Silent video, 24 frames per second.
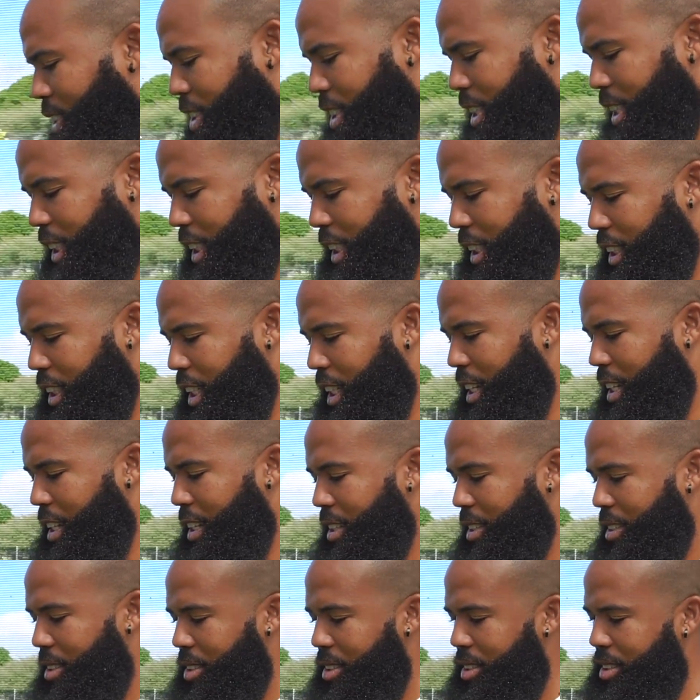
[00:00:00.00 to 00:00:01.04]
this is
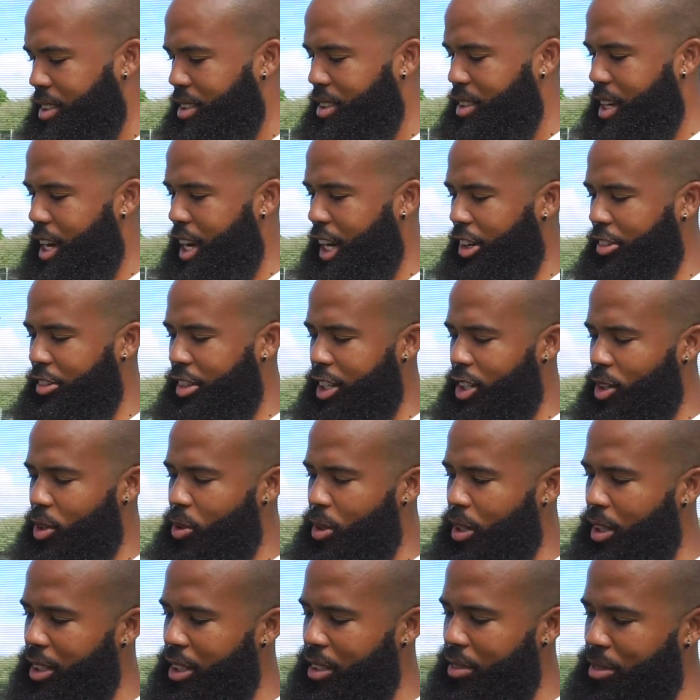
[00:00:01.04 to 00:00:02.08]
a green
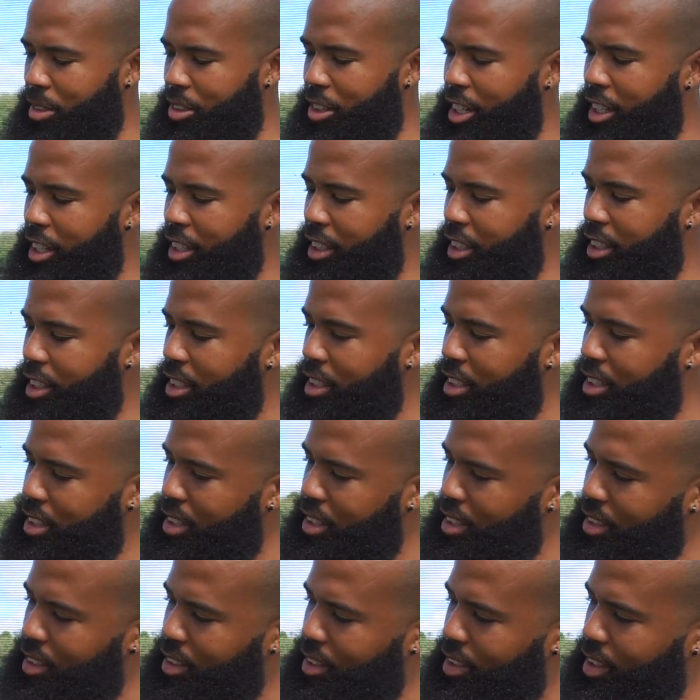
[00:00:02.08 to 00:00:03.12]
oak leaf variety,
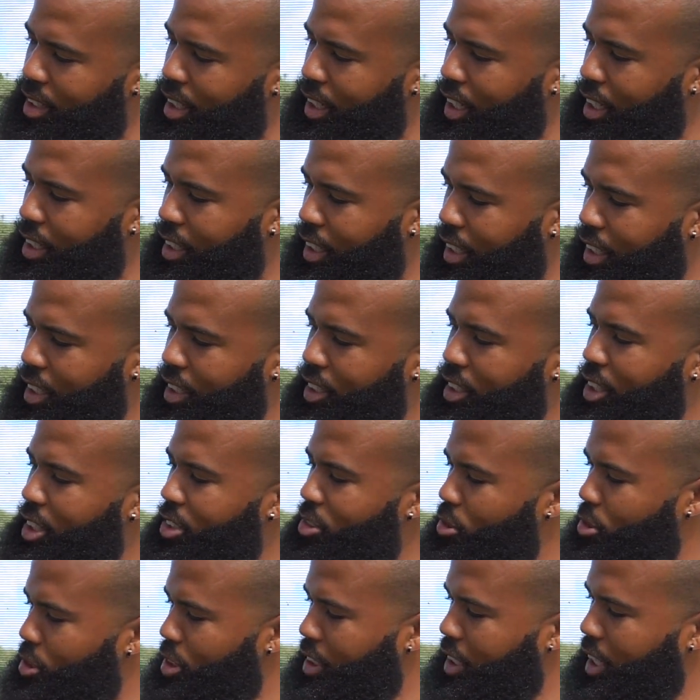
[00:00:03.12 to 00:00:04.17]
and as you can see, the
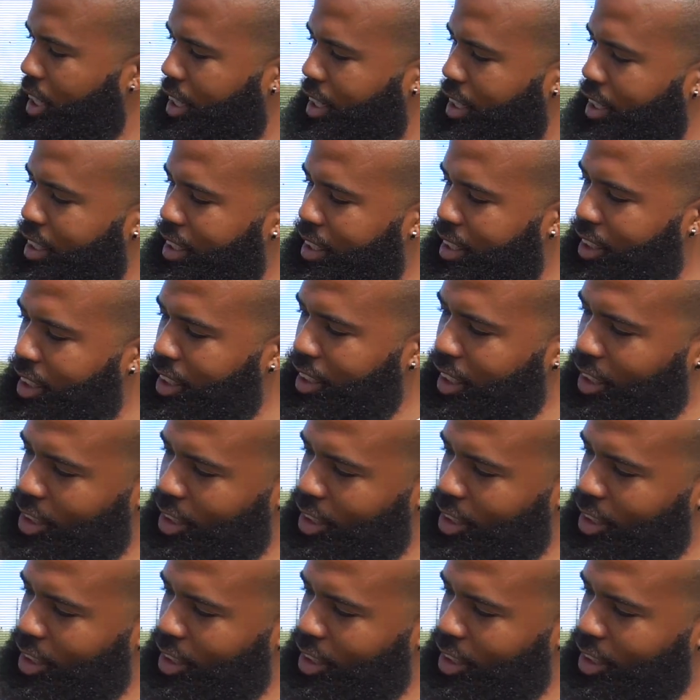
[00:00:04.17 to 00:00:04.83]
roots are clean. There's a